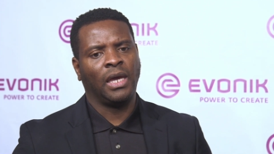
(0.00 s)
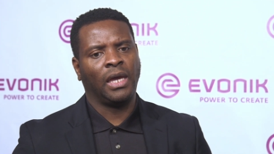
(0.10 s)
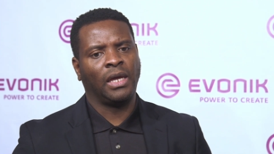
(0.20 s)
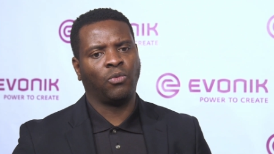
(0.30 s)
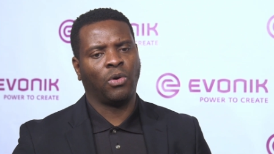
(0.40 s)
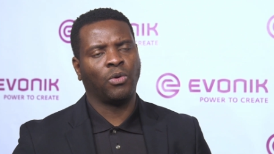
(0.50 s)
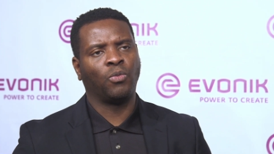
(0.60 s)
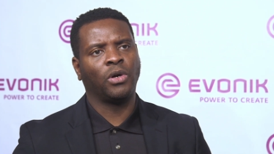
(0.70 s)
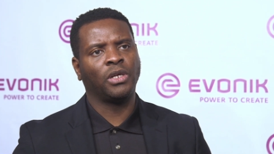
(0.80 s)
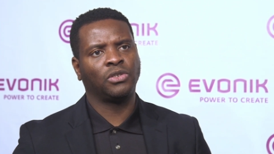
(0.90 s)
And what we
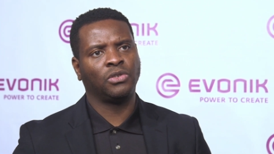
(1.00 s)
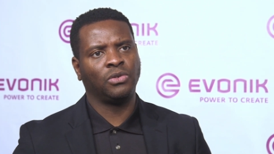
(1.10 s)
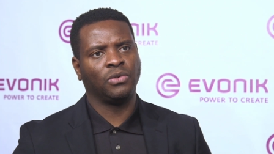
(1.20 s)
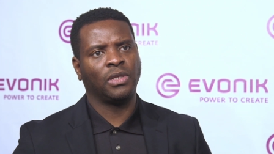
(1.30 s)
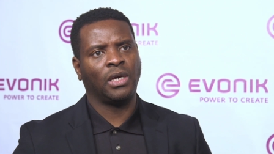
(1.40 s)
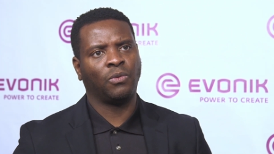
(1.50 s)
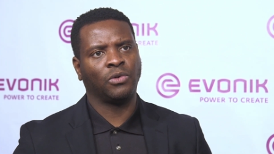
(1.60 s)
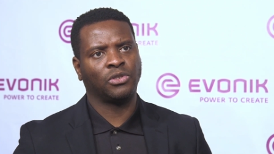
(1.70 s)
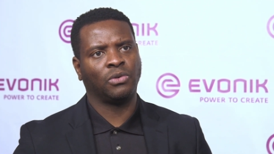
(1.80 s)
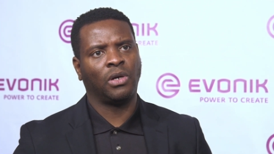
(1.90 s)
wanted to do there
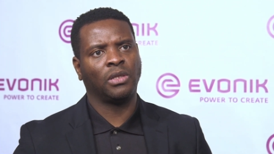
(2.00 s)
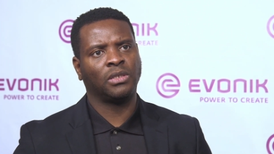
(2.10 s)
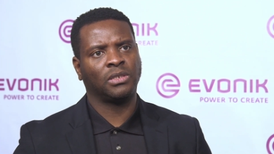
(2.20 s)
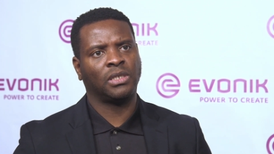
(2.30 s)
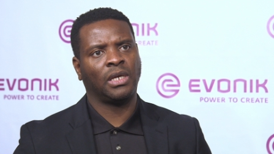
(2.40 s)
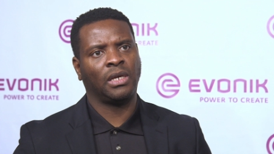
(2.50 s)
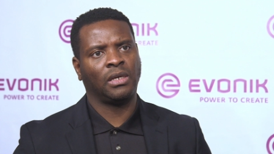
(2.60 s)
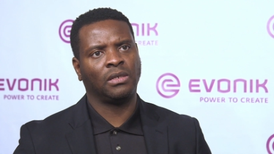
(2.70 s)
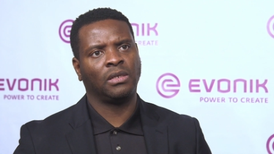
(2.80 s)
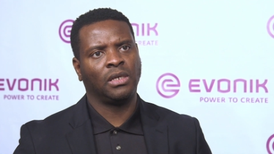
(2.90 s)
was to
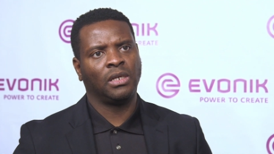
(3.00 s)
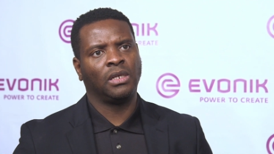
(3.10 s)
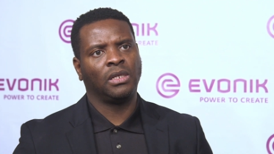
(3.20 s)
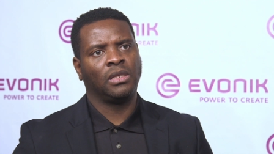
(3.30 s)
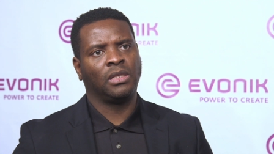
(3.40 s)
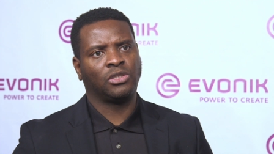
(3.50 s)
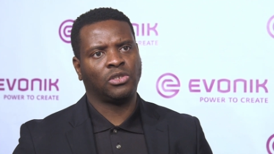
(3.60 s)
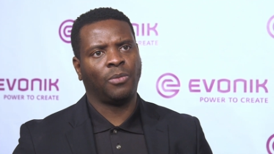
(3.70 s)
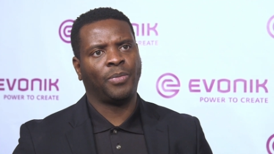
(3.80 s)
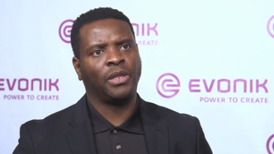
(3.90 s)
understand the
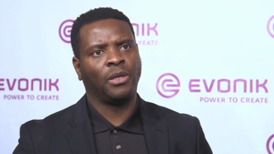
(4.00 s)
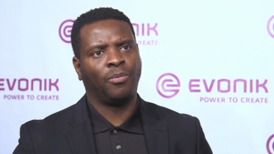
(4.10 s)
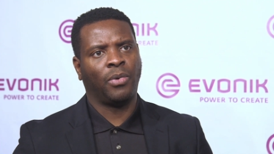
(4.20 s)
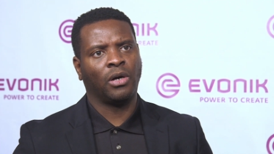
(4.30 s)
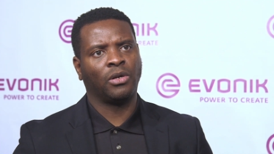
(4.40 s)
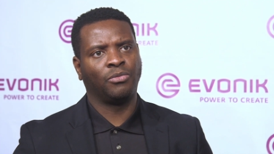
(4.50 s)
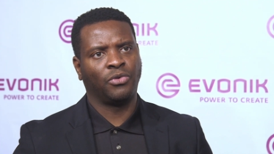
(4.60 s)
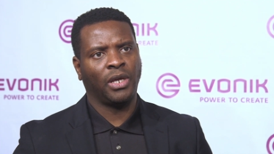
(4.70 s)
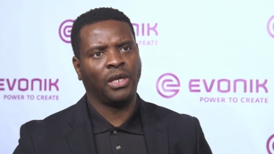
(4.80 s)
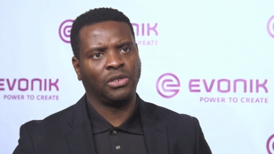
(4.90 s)
top and the bottom
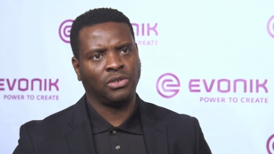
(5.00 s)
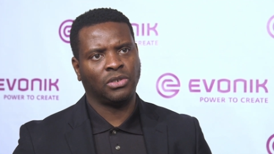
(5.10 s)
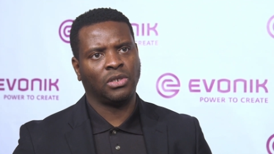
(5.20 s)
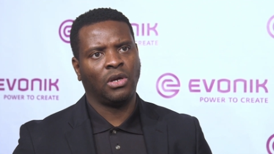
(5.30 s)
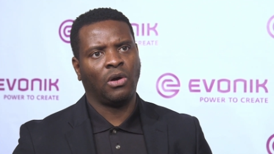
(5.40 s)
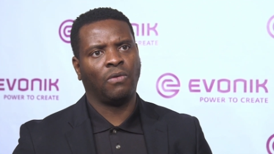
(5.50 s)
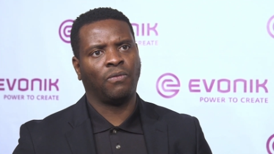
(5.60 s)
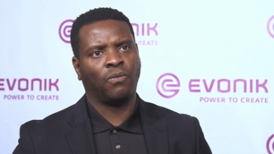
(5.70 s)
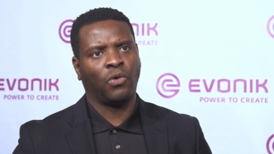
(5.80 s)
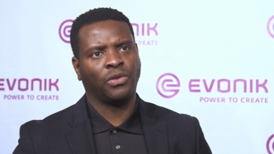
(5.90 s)
range
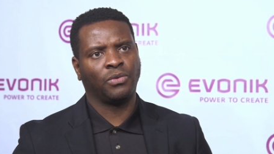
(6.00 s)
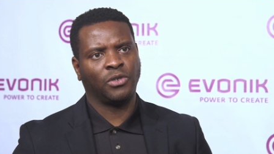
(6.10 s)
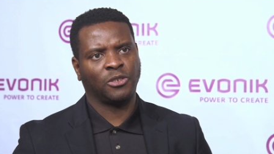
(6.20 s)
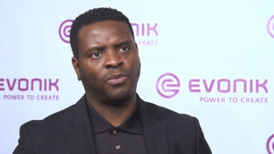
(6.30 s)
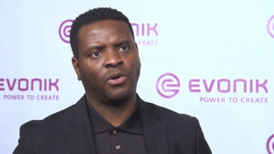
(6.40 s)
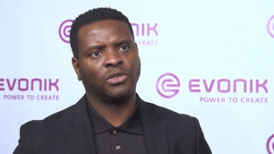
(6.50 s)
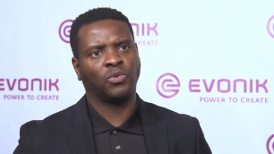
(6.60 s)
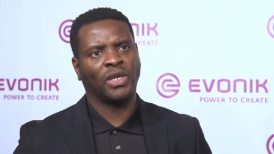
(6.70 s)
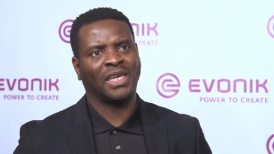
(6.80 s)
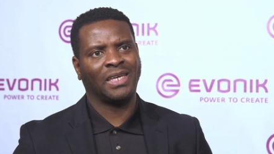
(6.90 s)
of what the
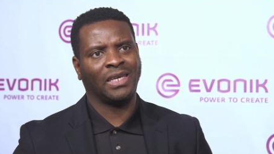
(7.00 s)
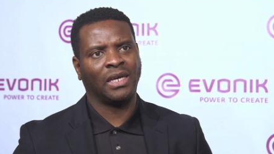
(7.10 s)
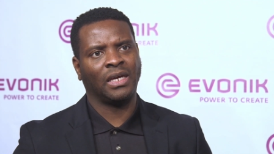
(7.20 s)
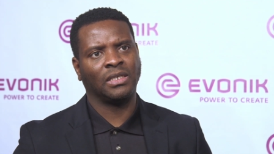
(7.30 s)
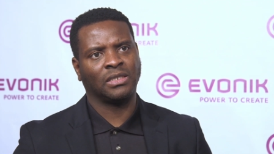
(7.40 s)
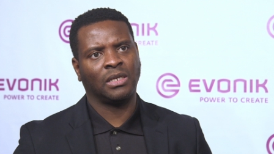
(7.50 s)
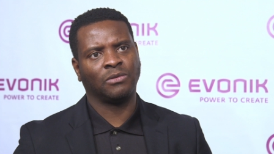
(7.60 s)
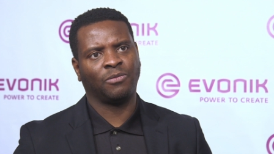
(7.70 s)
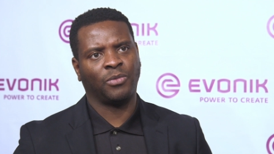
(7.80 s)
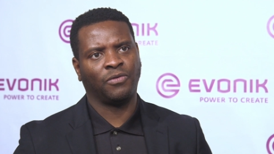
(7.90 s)
response we can get in
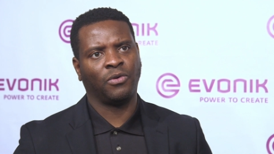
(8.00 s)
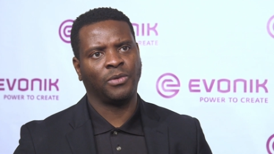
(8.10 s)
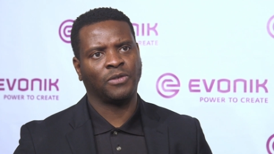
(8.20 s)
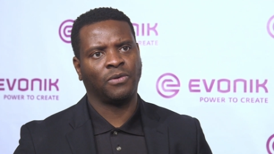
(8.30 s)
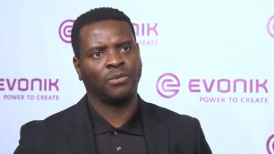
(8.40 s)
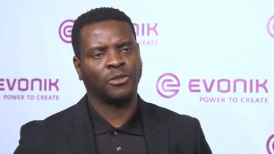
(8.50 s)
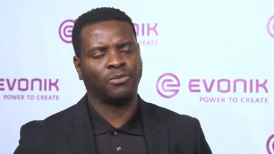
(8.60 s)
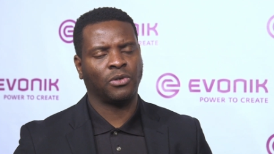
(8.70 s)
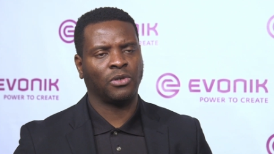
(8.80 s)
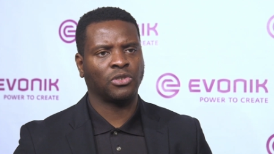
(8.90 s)
terms of performance from this
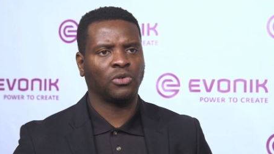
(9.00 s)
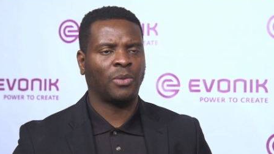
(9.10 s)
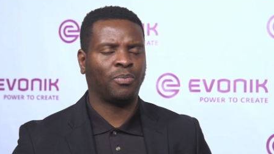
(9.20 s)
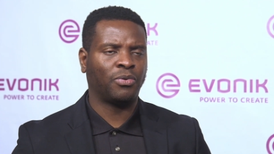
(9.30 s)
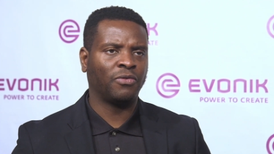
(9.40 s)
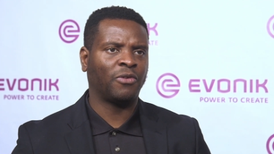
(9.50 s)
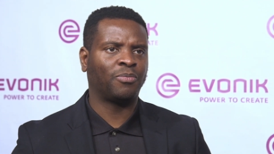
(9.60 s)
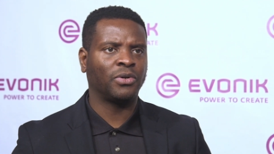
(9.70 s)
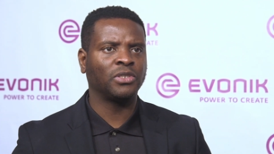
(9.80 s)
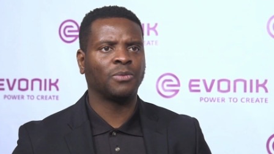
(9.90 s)
product. So our proof
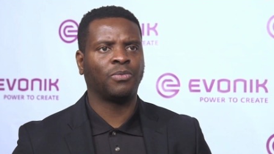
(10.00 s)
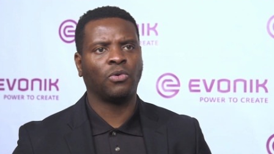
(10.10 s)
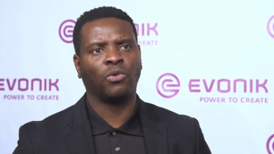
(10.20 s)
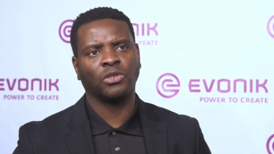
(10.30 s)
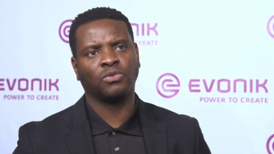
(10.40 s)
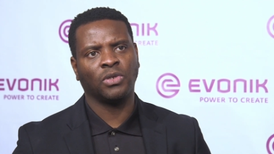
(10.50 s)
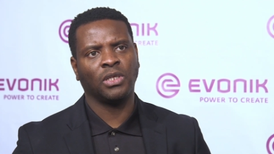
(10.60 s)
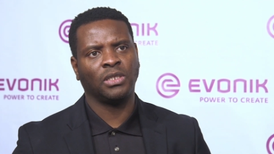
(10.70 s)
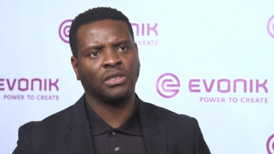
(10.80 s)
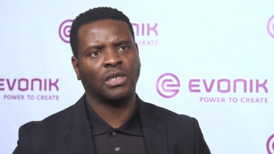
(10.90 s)
of principle was
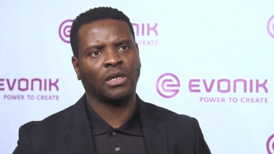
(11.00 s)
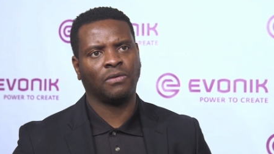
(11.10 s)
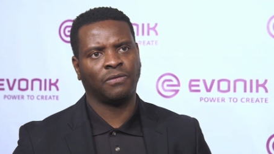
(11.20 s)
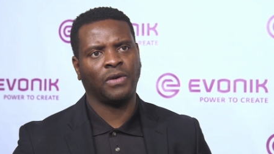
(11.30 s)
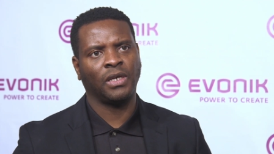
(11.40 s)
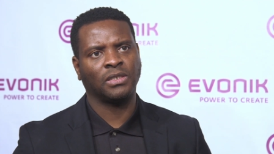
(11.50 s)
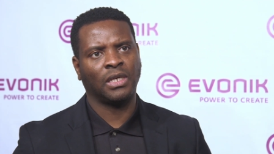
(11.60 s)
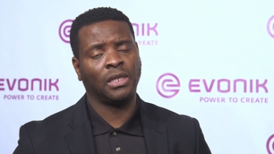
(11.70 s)
really the second phase.